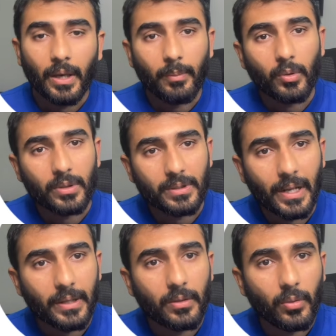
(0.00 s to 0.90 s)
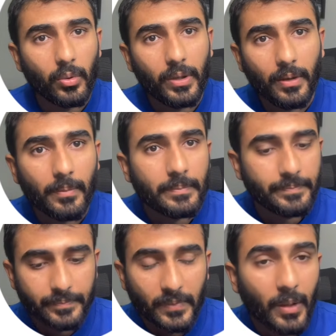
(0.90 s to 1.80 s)
I'm gonna select no here,
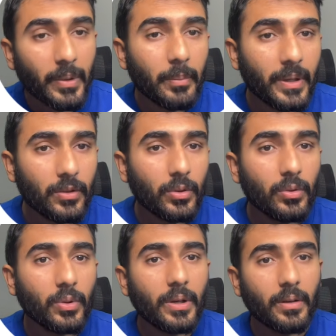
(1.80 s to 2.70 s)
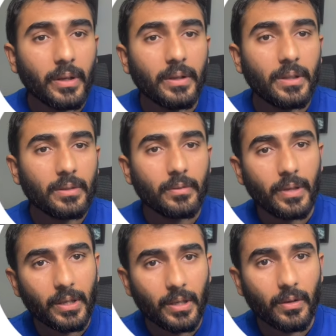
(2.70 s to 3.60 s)
but make sure you can read this
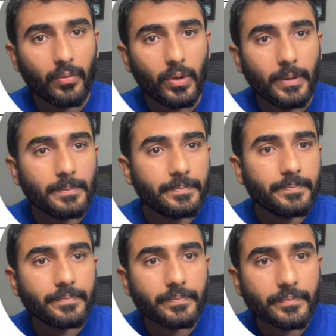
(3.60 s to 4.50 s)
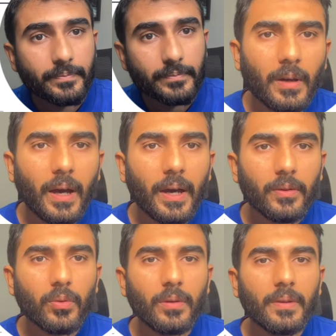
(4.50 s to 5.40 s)
very carefully. Are
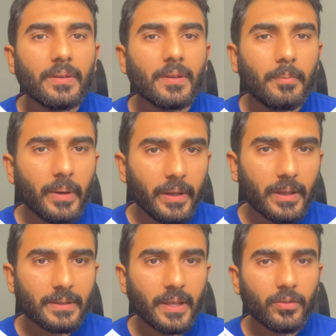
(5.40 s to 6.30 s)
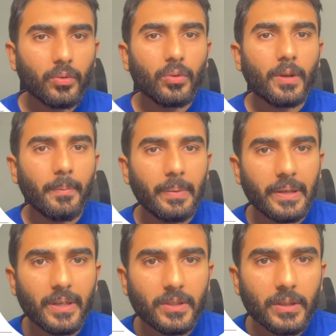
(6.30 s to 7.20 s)
you giving somebody access to your
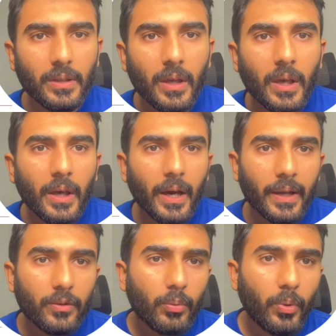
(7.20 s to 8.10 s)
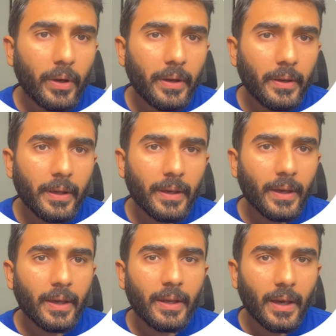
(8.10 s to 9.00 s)
application? Are you appointing
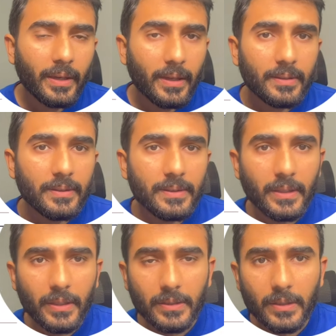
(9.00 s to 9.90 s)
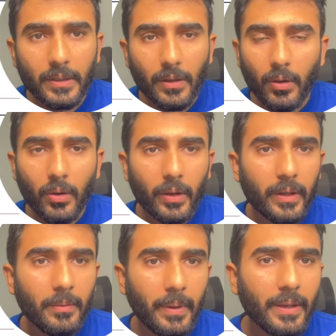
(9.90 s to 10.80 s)
an IRCC agent? Or
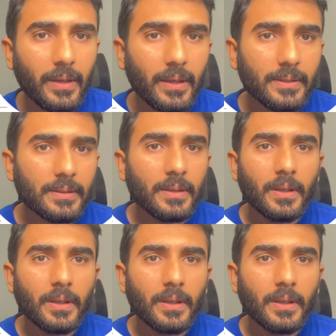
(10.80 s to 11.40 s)
in my case,